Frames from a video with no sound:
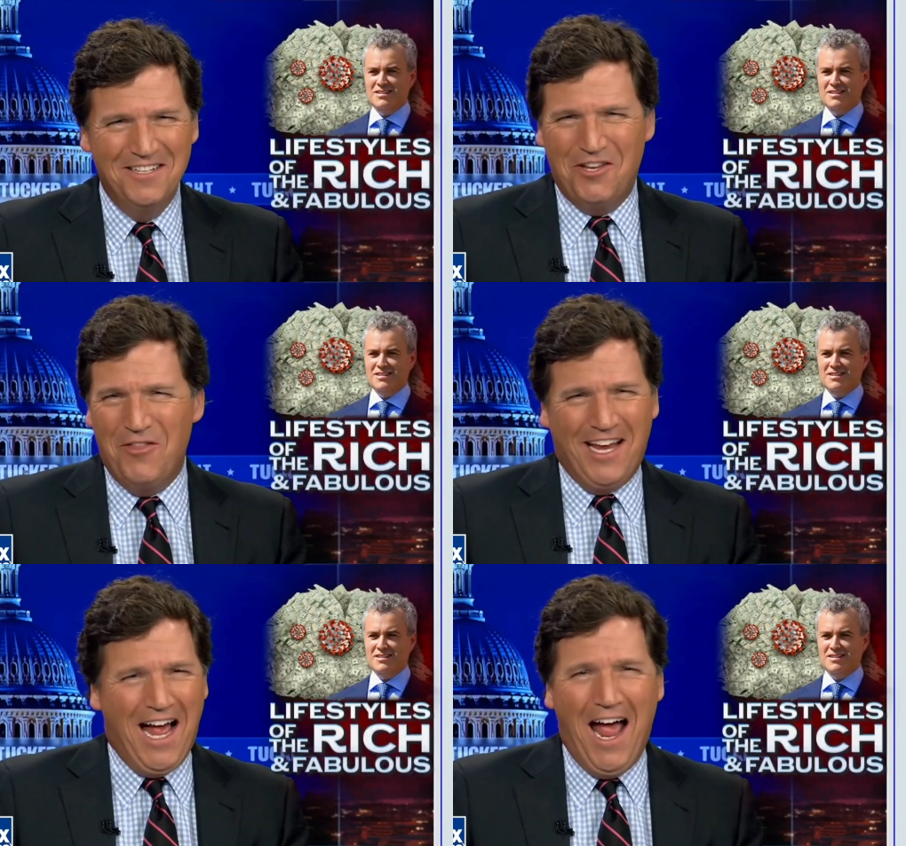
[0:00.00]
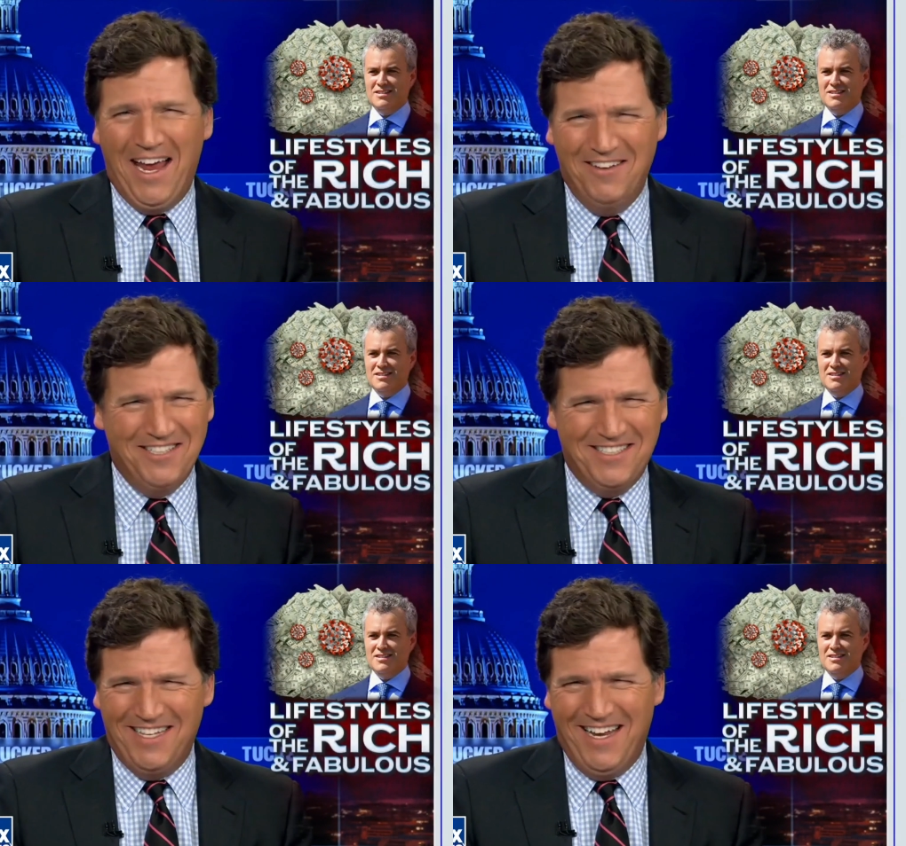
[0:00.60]
Speaker 1: So the guy
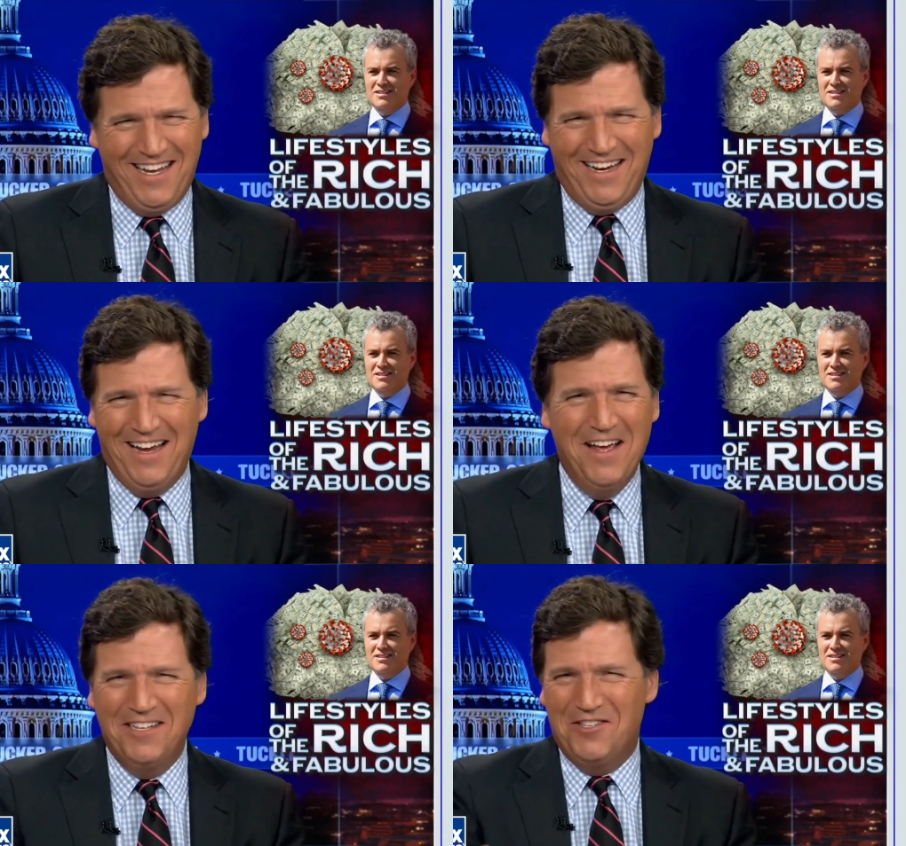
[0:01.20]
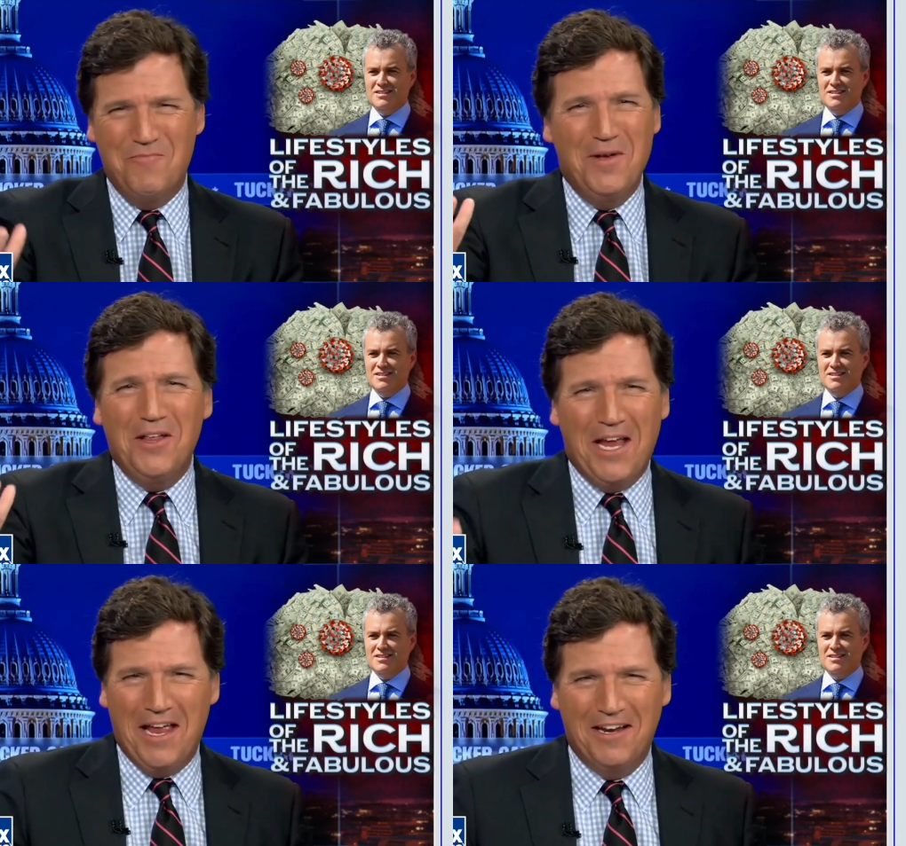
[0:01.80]
is like, it's
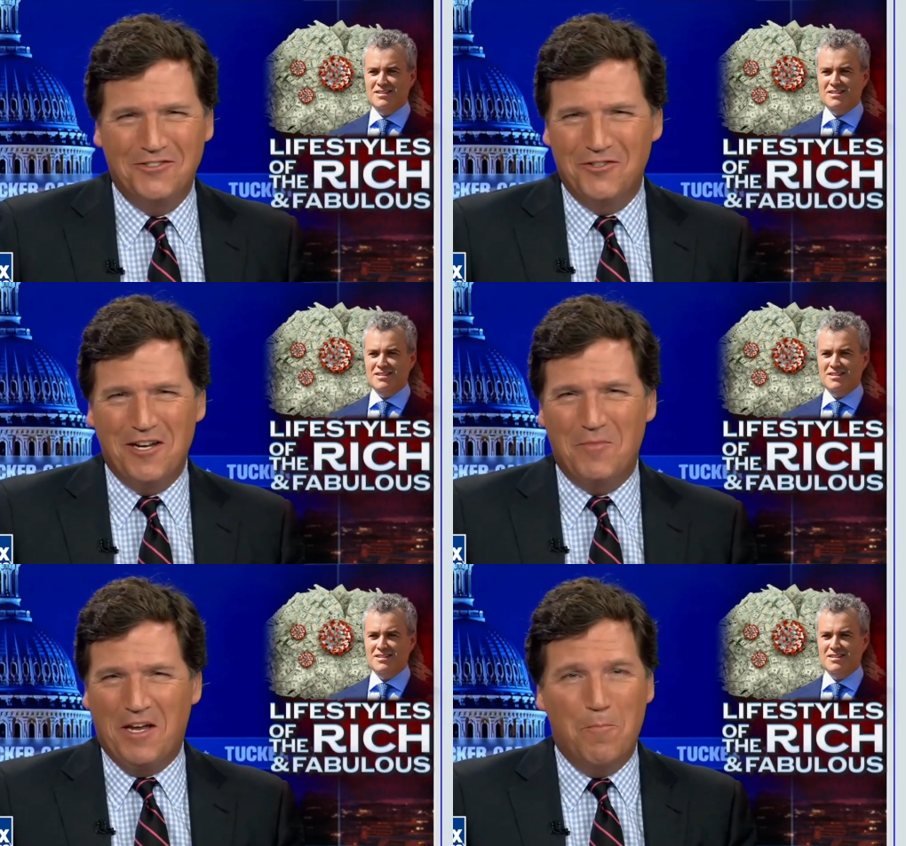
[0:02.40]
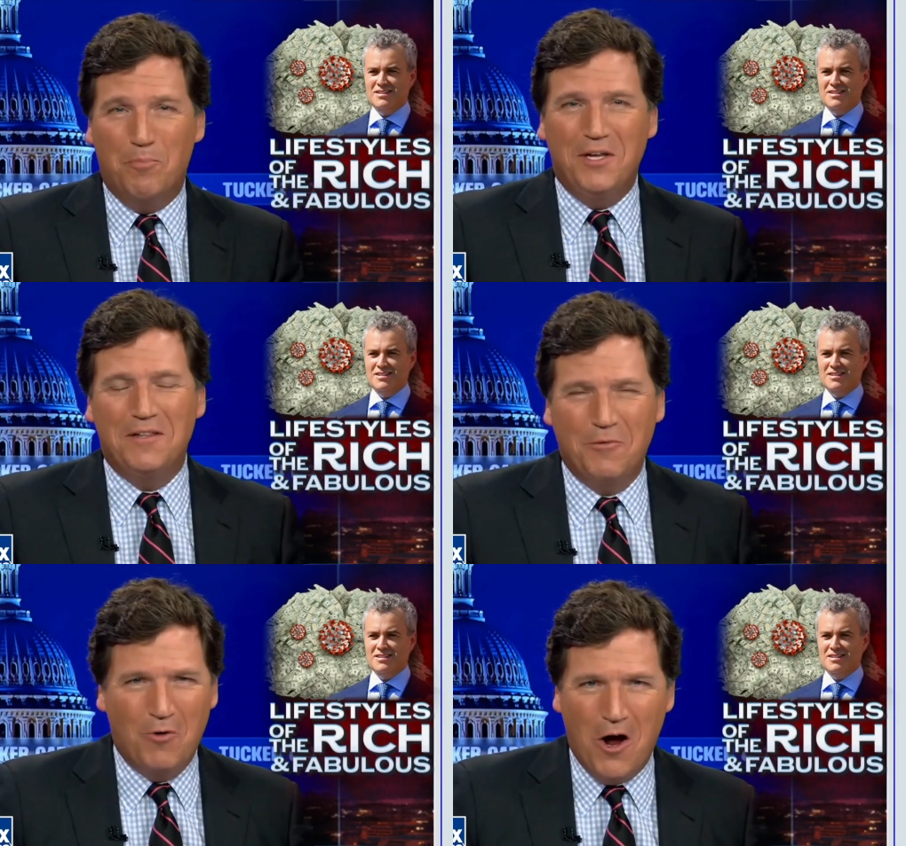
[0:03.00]
humiliating. It turned out to be
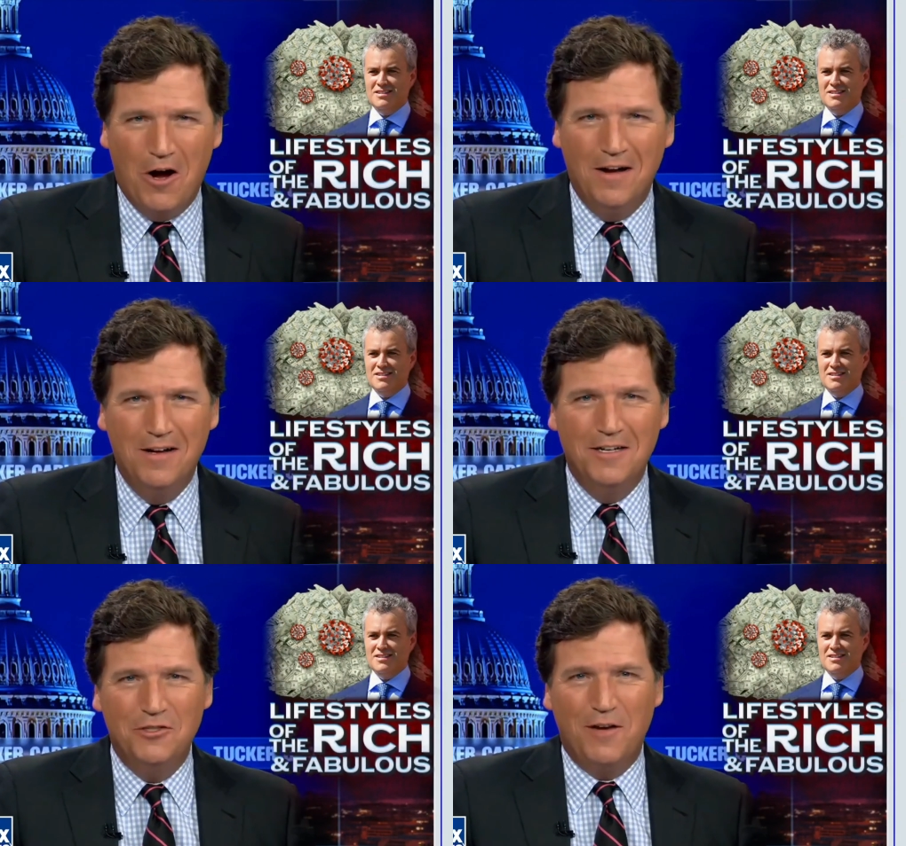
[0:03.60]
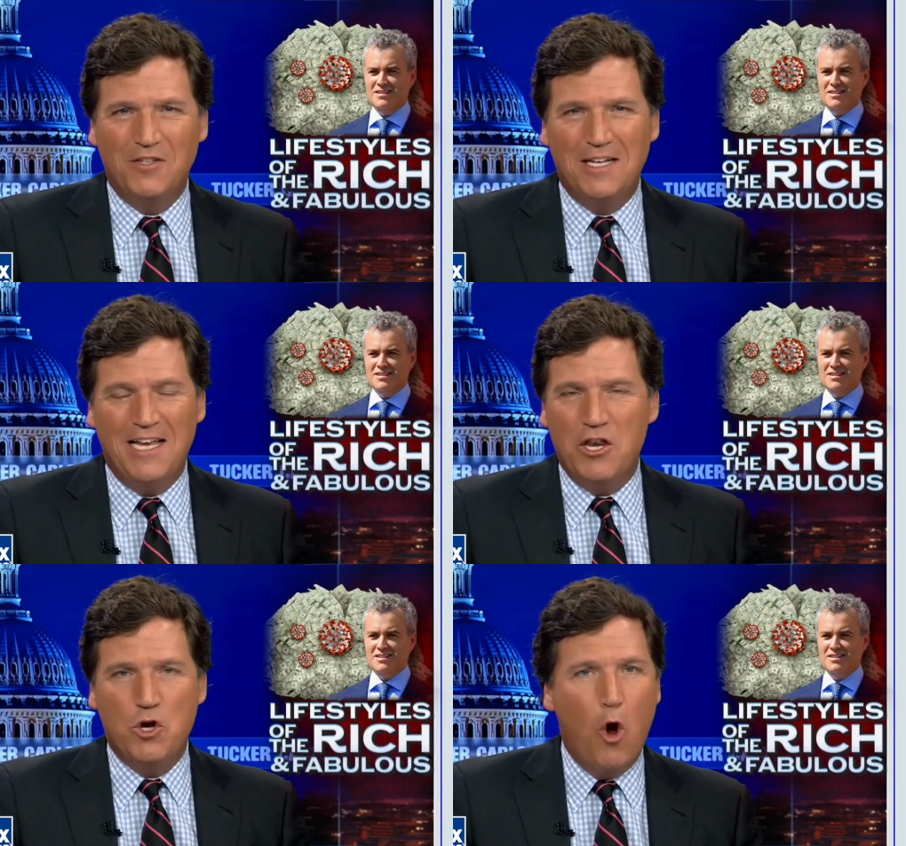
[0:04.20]
completely wrong. Jeff Zients
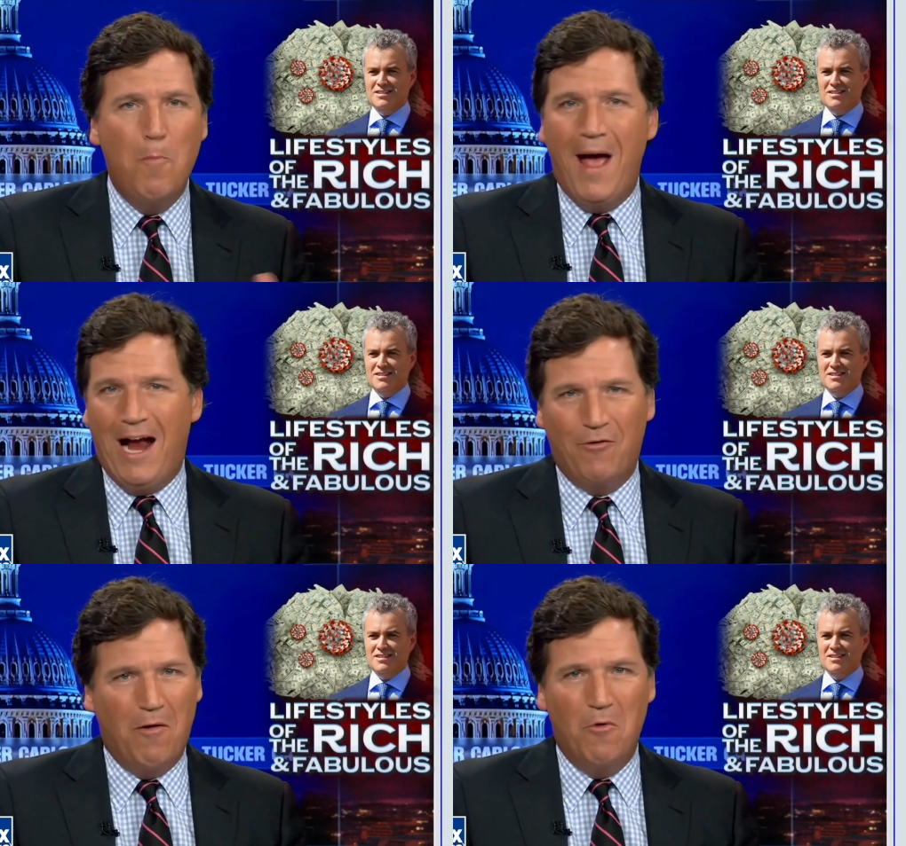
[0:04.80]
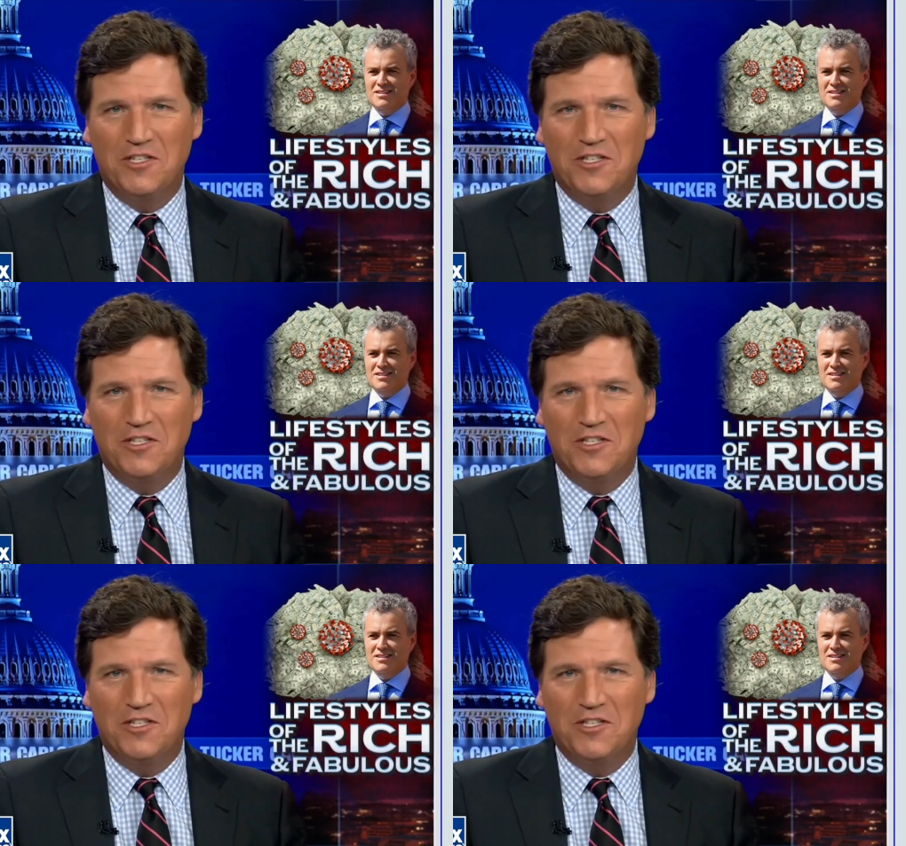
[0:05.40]
had no background